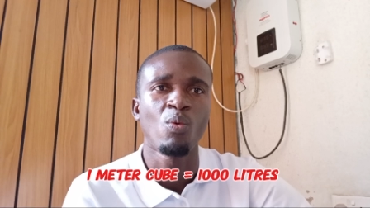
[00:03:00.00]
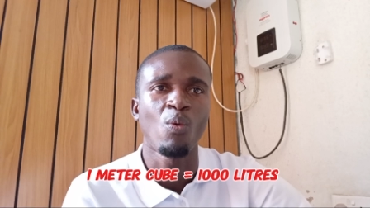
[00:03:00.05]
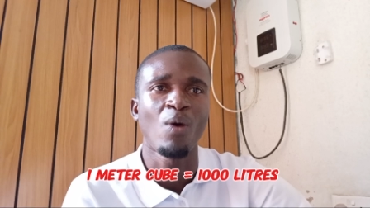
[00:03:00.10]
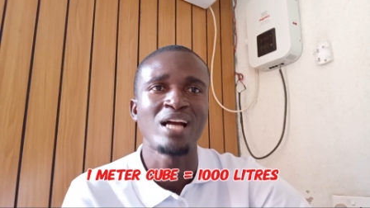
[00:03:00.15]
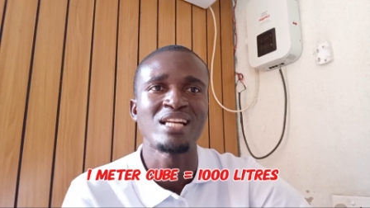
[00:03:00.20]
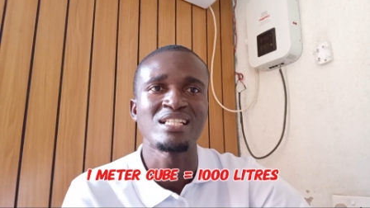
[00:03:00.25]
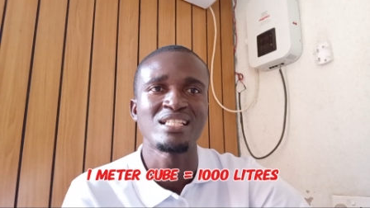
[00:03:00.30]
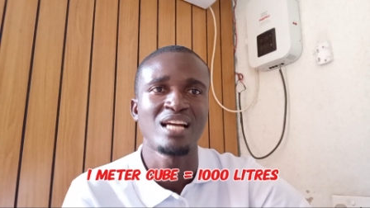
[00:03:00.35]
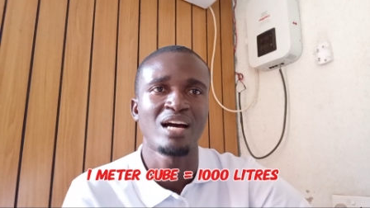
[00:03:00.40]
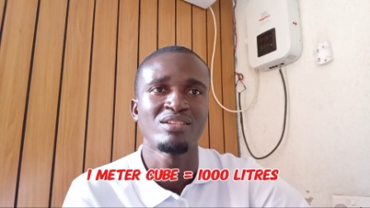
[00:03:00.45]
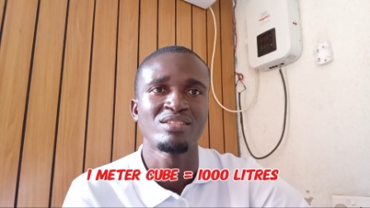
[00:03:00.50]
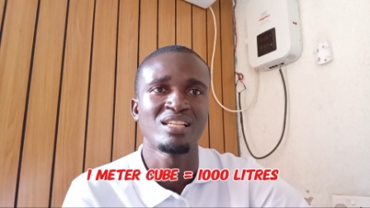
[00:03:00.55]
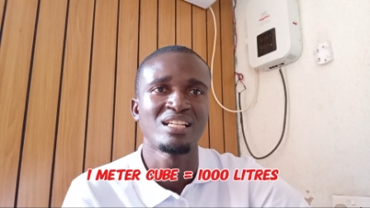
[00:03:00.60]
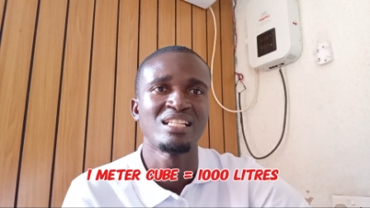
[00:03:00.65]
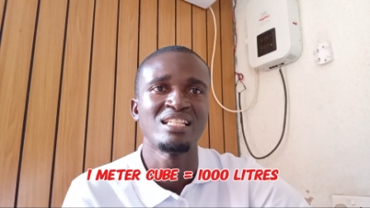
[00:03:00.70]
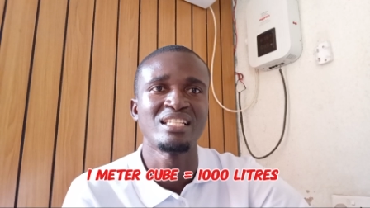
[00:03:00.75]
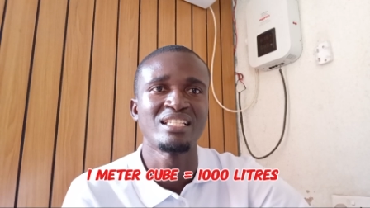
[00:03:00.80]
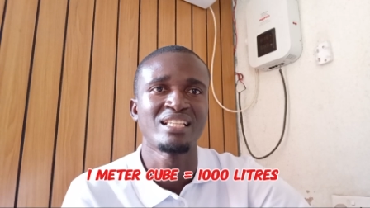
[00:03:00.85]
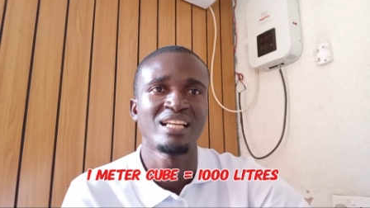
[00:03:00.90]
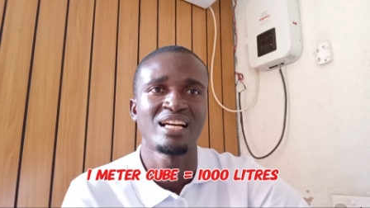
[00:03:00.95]

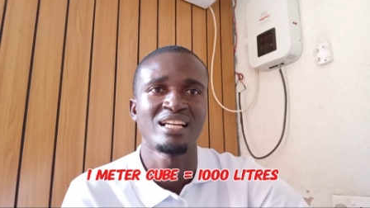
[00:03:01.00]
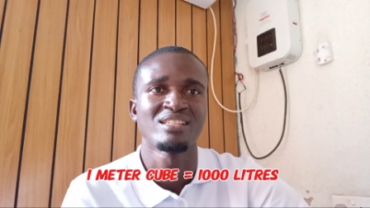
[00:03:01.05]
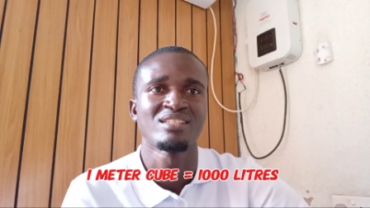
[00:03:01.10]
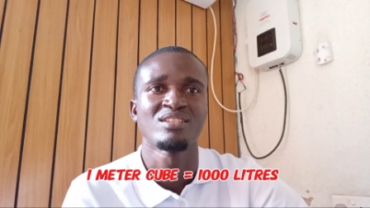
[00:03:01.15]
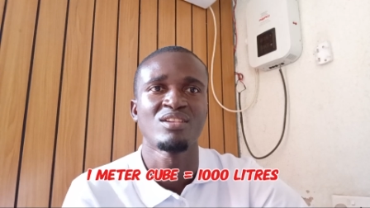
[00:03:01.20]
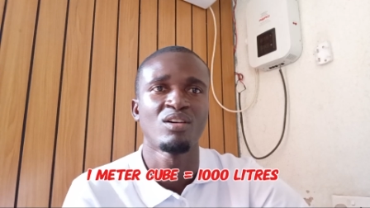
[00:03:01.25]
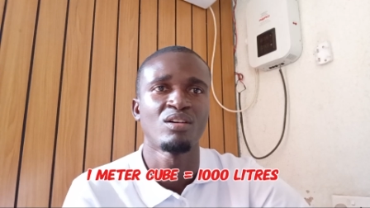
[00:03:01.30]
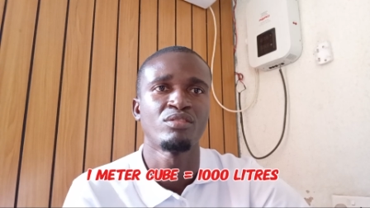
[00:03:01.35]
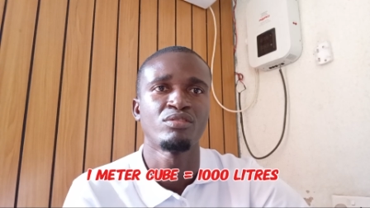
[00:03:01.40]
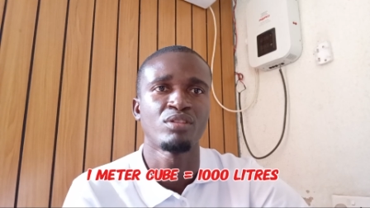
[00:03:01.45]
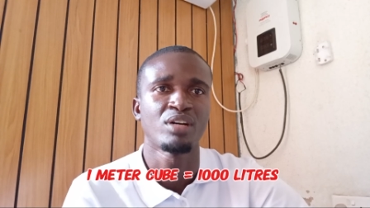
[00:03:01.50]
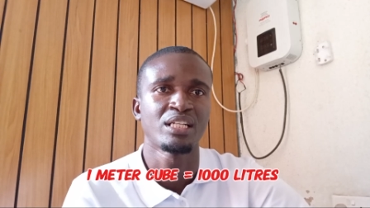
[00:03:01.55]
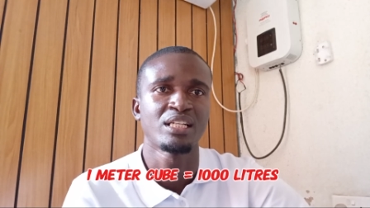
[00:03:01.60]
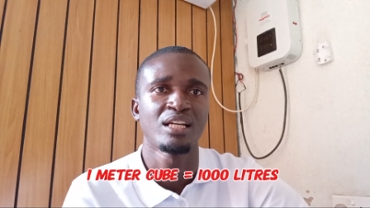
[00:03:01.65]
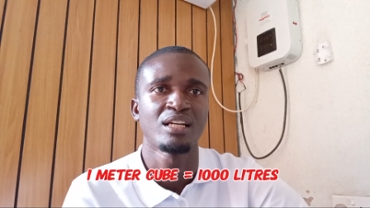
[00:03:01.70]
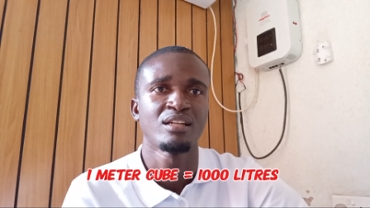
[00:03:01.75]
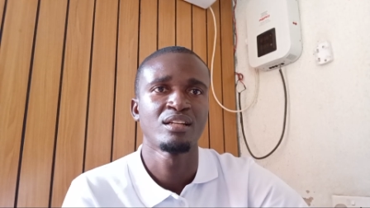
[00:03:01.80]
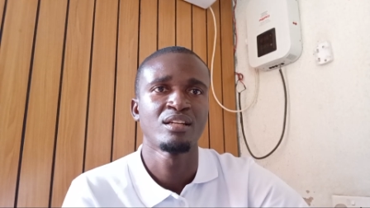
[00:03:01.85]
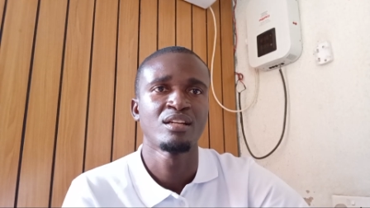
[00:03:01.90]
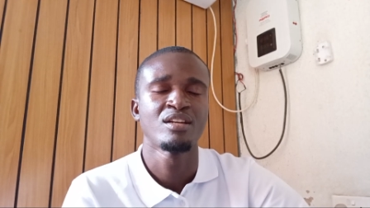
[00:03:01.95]
1,000 liters of
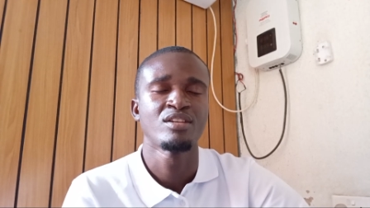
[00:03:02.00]
water.